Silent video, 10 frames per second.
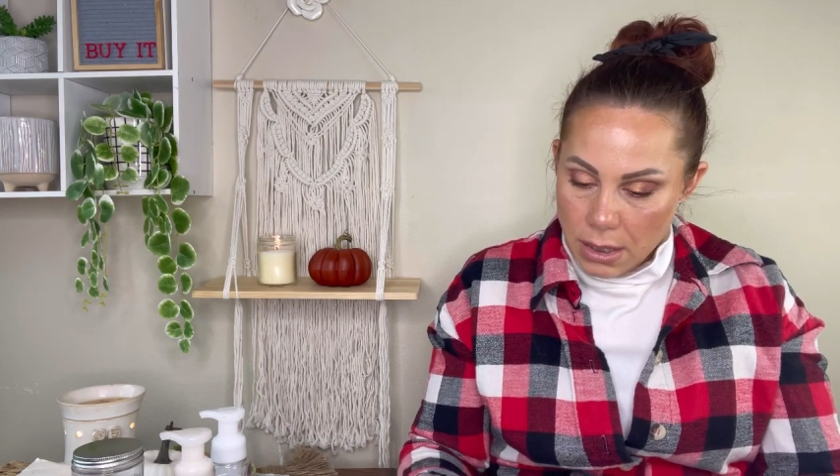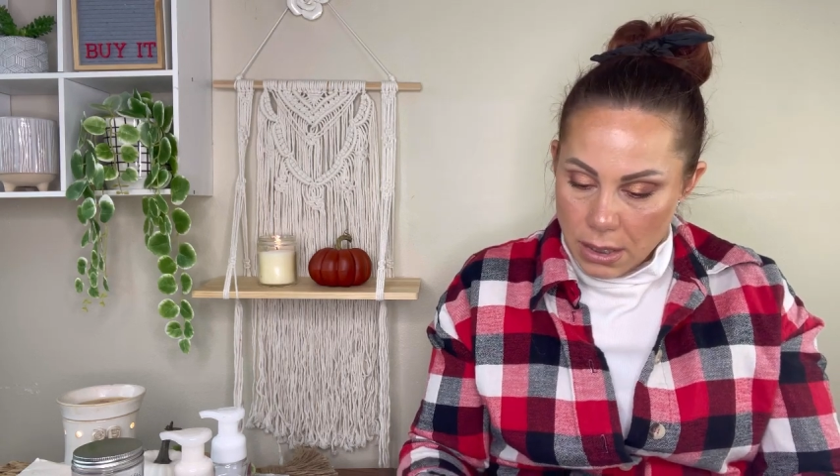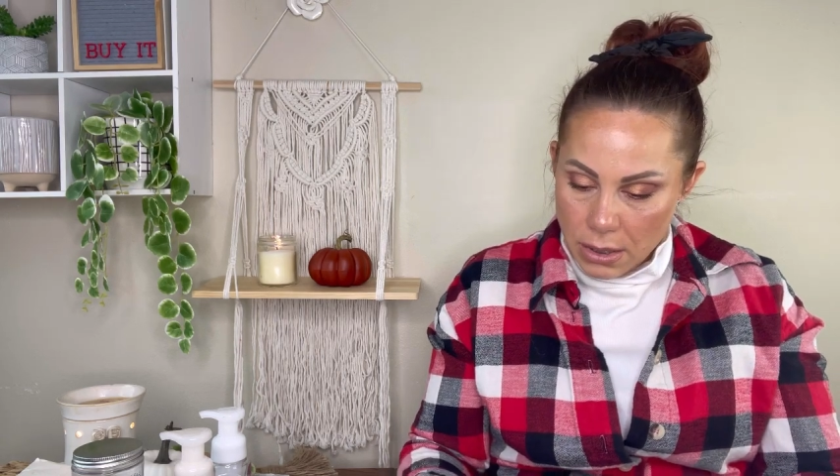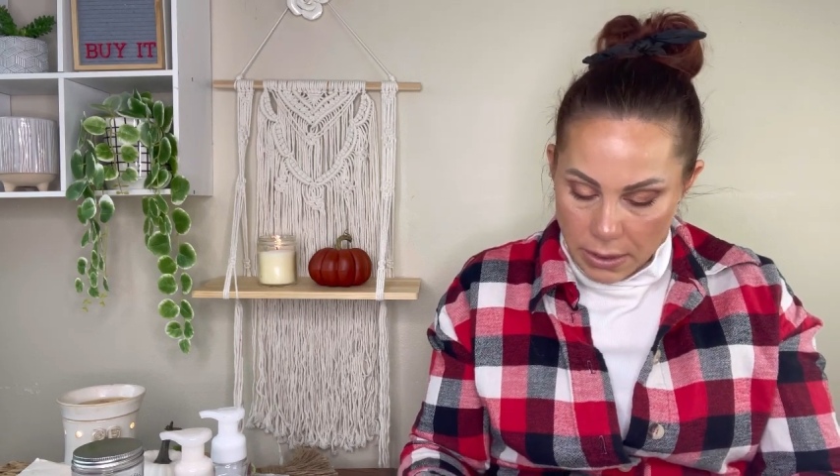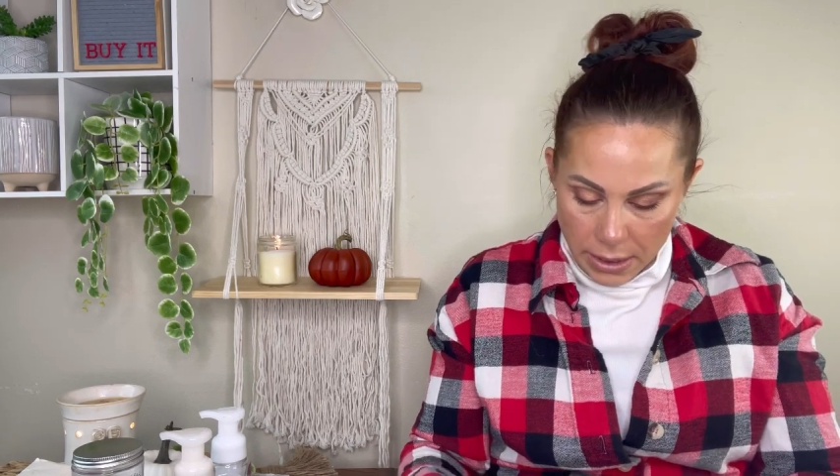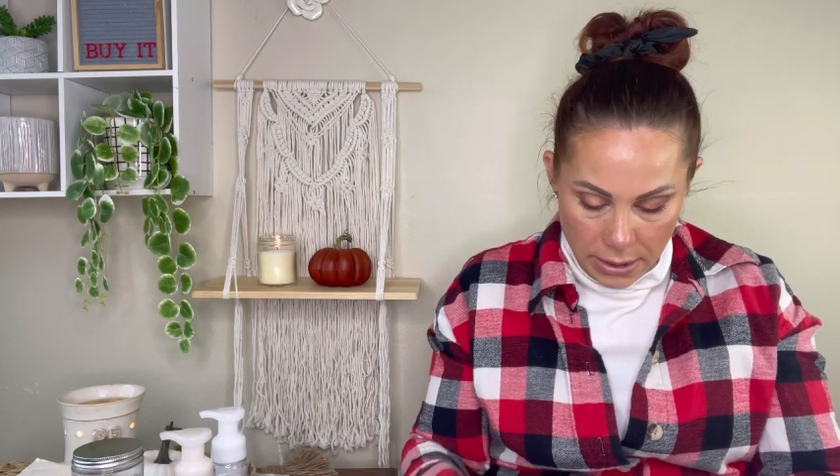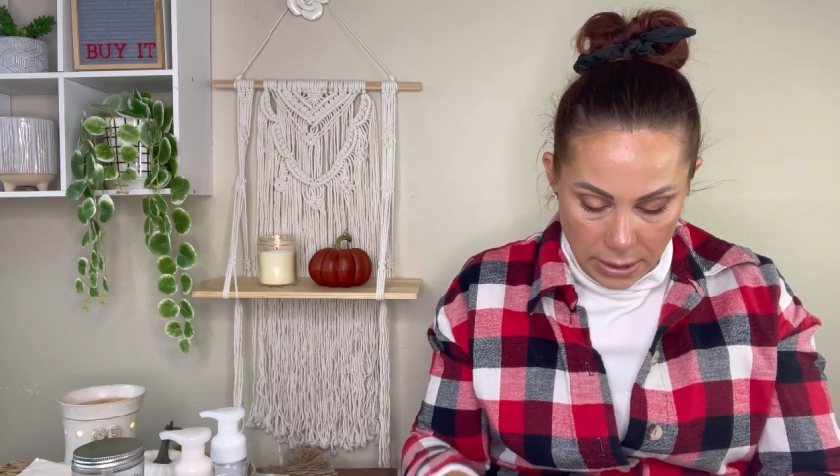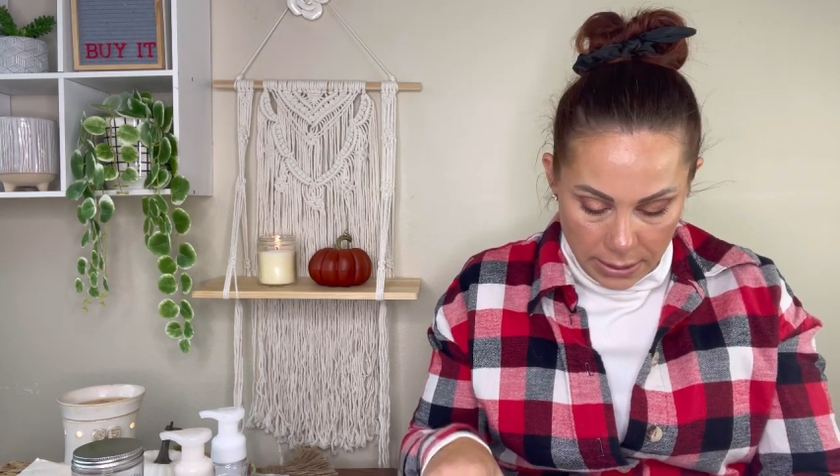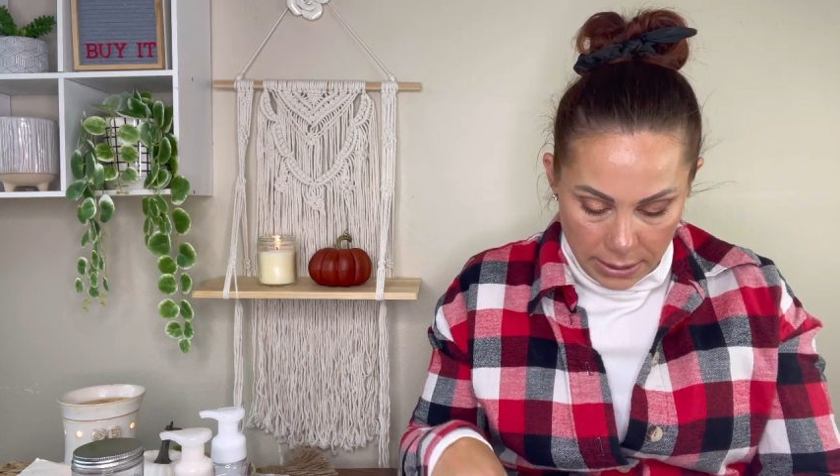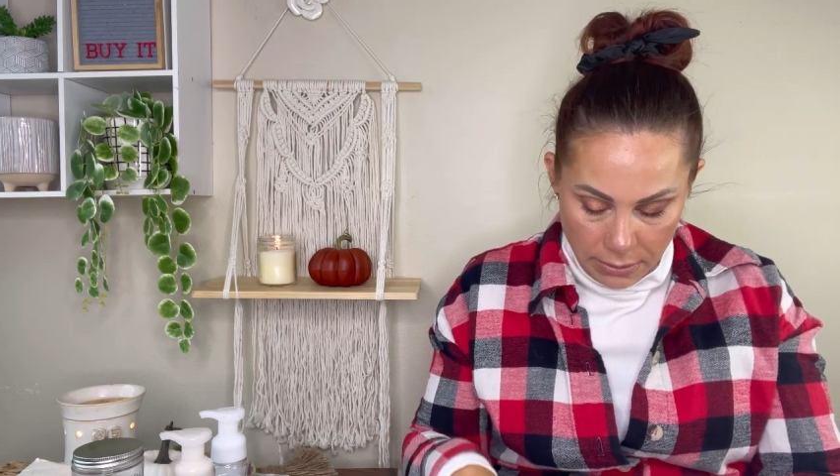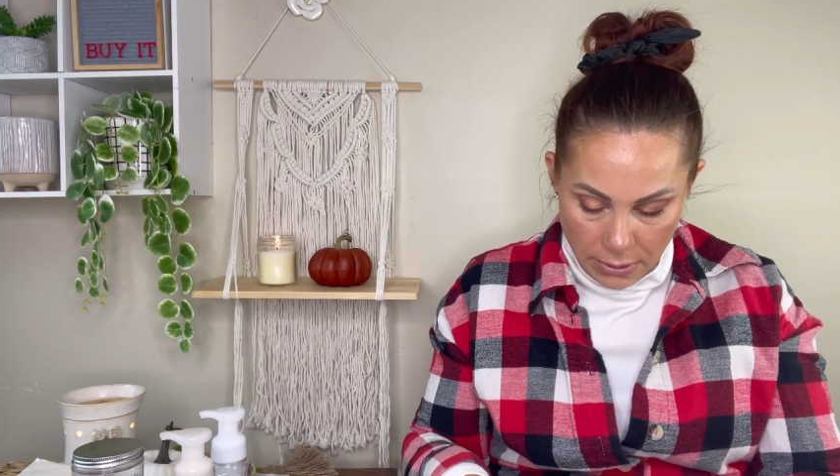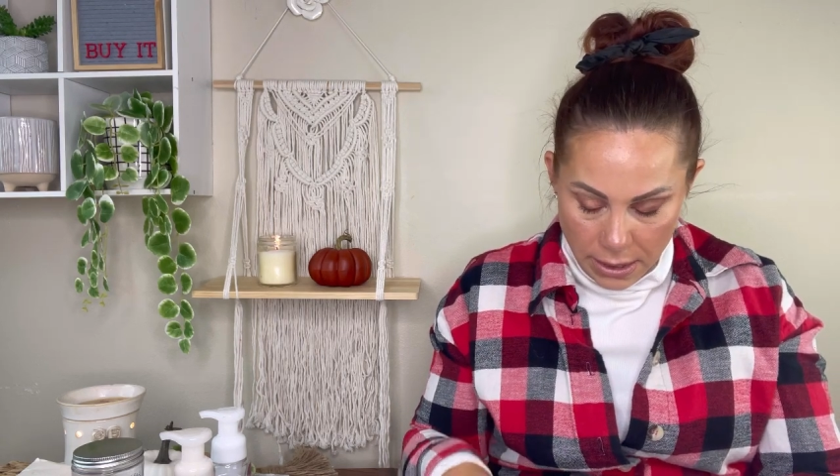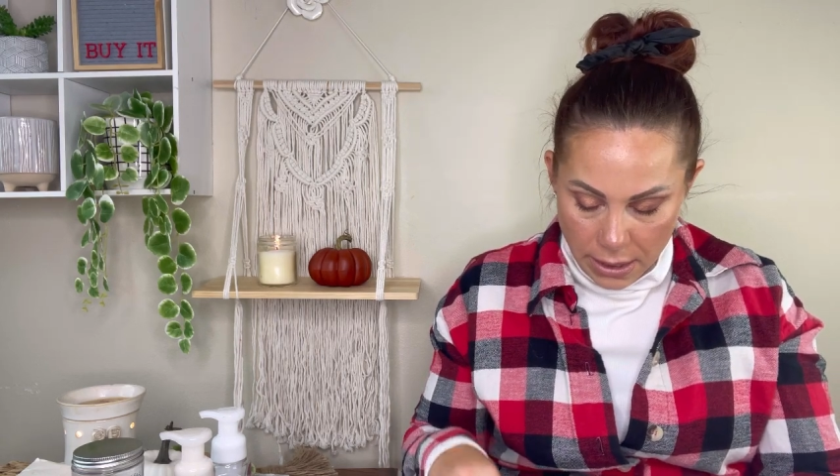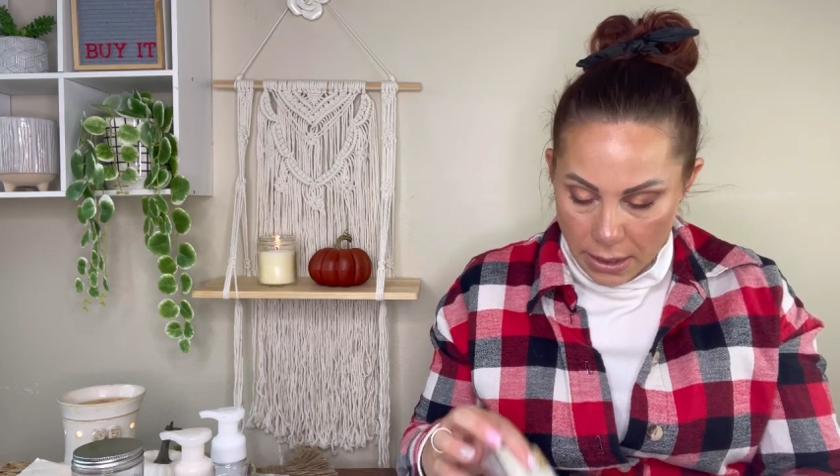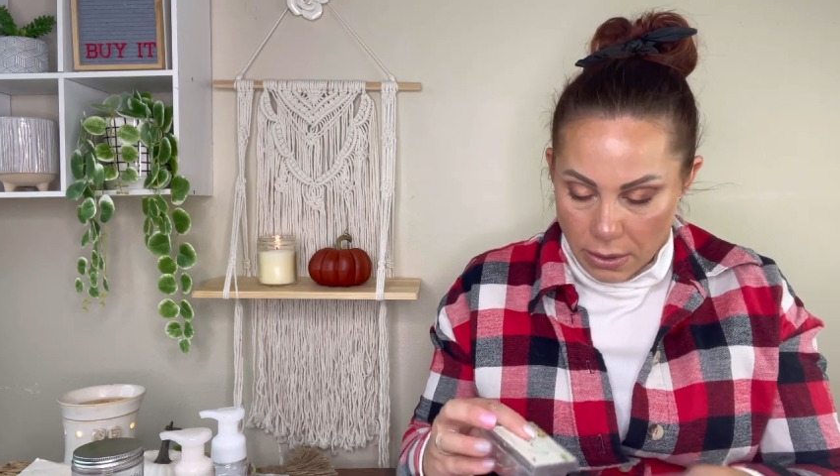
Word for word: All right, let's see what I did.